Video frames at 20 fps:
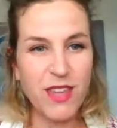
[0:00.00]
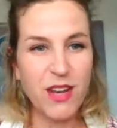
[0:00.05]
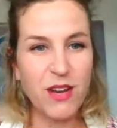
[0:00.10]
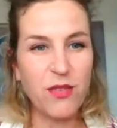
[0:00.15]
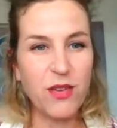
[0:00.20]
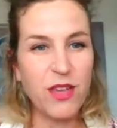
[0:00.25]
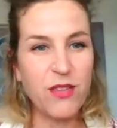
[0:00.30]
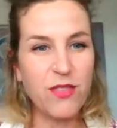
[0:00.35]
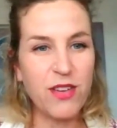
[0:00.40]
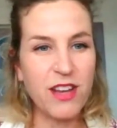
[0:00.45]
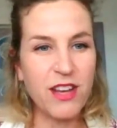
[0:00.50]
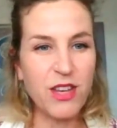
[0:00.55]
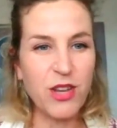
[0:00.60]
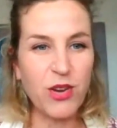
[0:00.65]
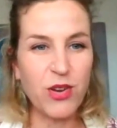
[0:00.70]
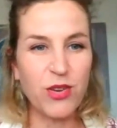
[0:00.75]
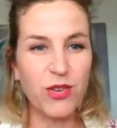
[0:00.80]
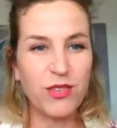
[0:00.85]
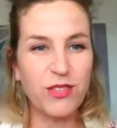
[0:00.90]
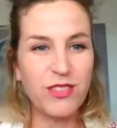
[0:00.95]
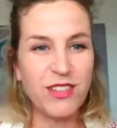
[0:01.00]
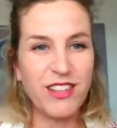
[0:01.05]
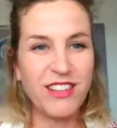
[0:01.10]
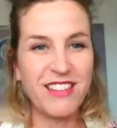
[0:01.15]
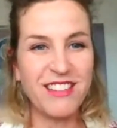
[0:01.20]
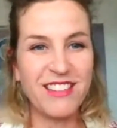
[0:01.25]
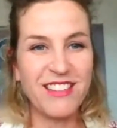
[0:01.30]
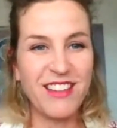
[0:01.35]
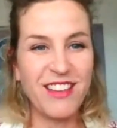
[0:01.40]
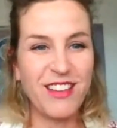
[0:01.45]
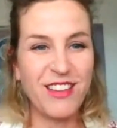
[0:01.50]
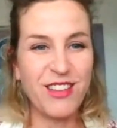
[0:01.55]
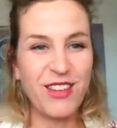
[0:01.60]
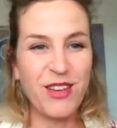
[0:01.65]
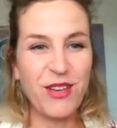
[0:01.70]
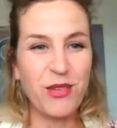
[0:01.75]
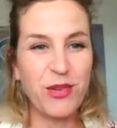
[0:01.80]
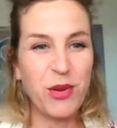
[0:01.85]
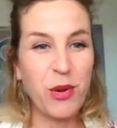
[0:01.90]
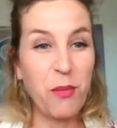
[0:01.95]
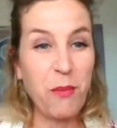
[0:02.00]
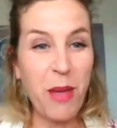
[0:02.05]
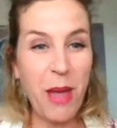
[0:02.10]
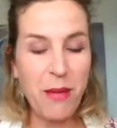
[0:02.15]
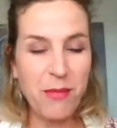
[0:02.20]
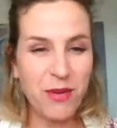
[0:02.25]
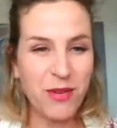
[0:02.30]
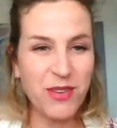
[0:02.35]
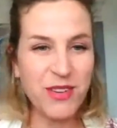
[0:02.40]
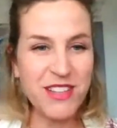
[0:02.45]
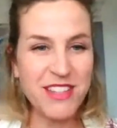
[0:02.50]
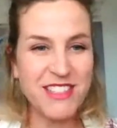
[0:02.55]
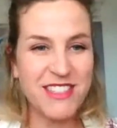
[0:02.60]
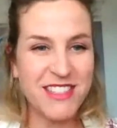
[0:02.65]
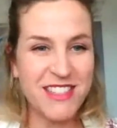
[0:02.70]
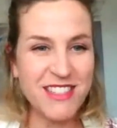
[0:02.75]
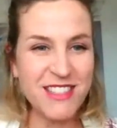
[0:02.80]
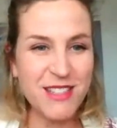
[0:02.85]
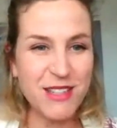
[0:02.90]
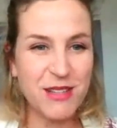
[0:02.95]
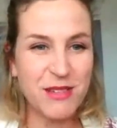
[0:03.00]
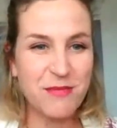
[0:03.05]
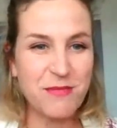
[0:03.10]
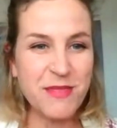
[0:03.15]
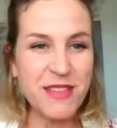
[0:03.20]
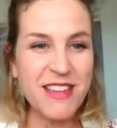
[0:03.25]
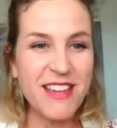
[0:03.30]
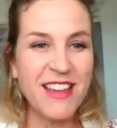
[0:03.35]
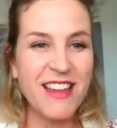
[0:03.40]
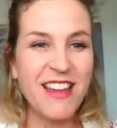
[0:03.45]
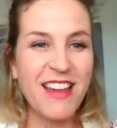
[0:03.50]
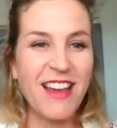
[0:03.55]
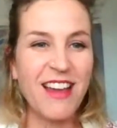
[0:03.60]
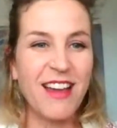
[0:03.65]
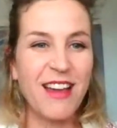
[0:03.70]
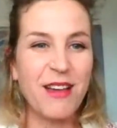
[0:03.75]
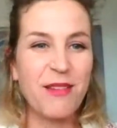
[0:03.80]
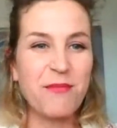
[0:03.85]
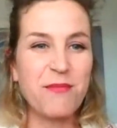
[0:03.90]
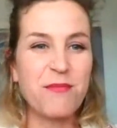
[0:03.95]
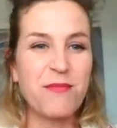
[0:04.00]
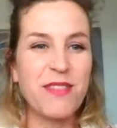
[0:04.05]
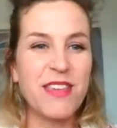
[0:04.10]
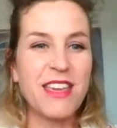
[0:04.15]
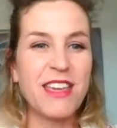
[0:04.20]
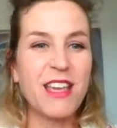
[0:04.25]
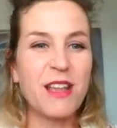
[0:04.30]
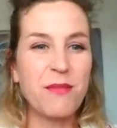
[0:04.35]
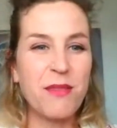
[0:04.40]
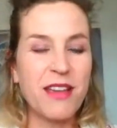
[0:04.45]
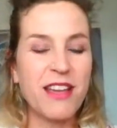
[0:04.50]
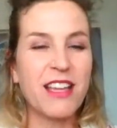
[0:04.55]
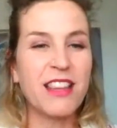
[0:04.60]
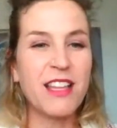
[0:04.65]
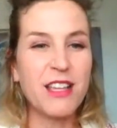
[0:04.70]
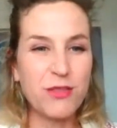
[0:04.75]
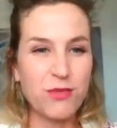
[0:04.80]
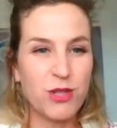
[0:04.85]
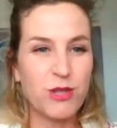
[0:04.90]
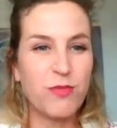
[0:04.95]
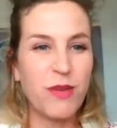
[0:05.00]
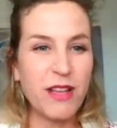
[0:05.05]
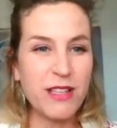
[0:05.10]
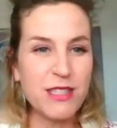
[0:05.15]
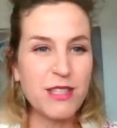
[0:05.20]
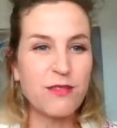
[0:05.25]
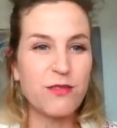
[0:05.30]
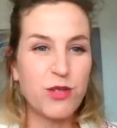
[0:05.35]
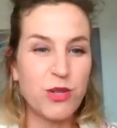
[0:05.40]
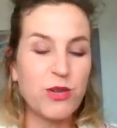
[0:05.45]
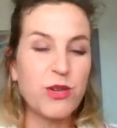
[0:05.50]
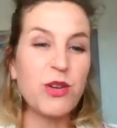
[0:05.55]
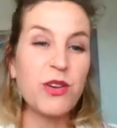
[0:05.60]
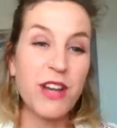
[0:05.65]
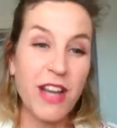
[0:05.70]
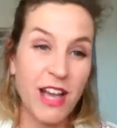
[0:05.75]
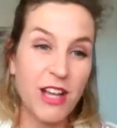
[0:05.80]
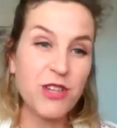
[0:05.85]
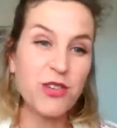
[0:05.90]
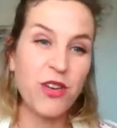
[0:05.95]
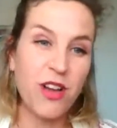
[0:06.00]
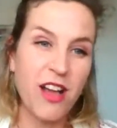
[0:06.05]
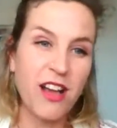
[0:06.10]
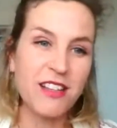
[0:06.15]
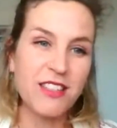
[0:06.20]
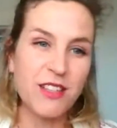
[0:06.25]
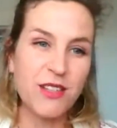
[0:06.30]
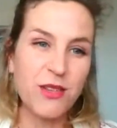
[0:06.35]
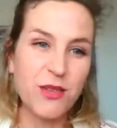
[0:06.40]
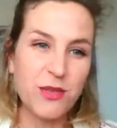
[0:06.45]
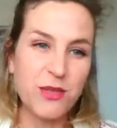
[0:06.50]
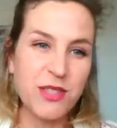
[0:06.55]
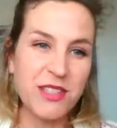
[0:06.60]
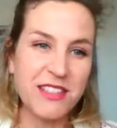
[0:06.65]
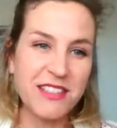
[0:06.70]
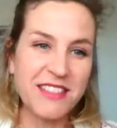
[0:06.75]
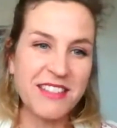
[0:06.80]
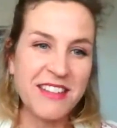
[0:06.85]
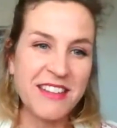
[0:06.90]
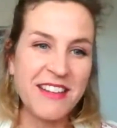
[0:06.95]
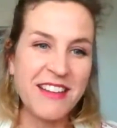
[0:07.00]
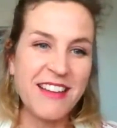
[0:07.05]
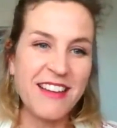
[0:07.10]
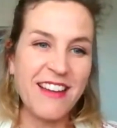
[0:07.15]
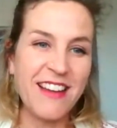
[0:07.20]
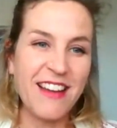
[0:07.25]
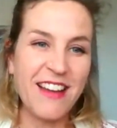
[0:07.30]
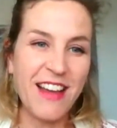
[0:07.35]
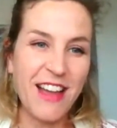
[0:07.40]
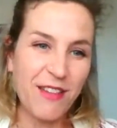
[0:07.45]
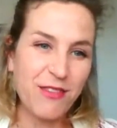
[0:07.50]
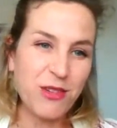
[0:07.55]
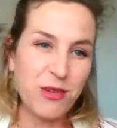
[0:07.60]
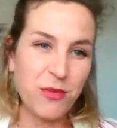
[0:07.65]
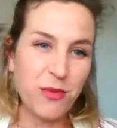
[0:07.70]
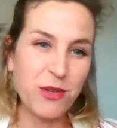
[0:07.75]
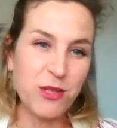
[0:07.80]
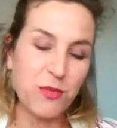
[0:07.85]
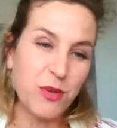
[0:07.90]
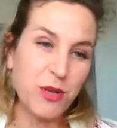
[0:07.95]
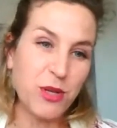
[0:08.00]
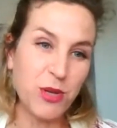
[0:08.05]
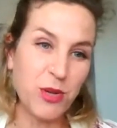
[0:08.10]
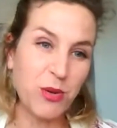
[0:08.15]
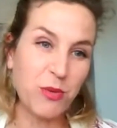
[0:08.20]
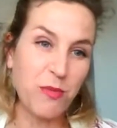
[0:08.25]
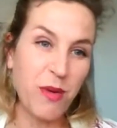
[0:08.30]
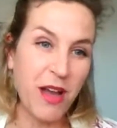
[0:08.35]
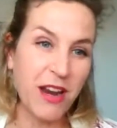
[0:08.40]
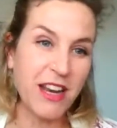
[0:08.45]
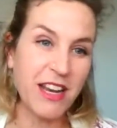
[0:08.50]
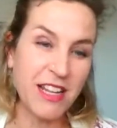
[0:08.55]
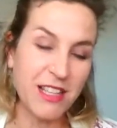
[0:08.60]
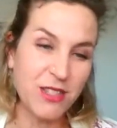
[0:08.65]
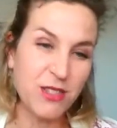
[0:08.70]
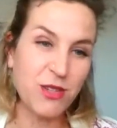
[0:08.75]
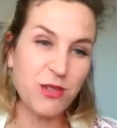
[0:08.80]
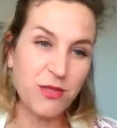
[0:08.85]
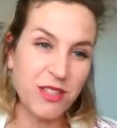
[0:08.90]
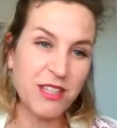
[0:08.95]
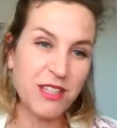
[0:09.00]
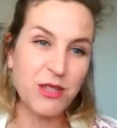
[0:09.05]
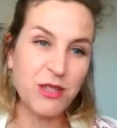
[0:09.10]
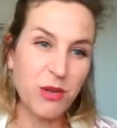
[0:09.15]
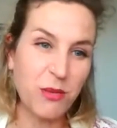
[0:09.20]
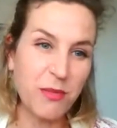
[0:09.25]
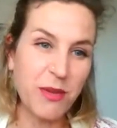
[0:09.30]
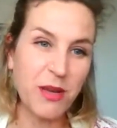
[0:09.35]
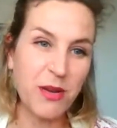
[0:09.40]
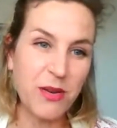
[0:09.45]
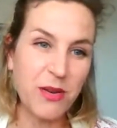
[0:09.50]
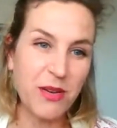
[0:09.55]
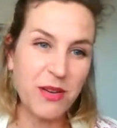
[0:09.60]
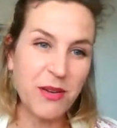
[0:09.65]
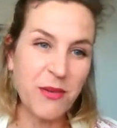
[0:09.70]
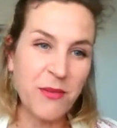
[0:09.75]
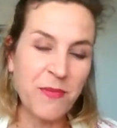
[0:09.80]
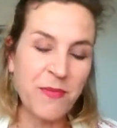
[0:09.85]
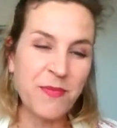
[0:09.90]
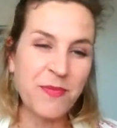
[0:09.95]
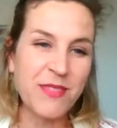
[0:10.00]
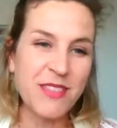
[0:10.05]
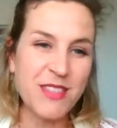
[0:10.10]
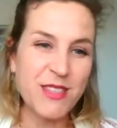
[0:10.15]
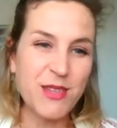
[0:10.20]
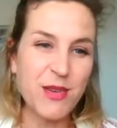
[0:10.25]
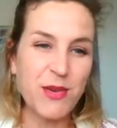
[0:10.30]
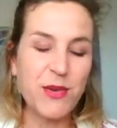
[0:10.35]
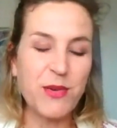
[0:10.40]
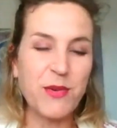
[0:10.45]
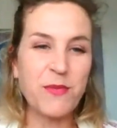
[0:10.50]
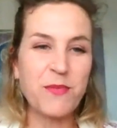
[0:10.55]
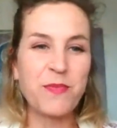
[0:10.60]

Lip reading: even in your mammary system, it can make it less responsive to your natural oxytocin afterwards, which your body needs to release your milk. So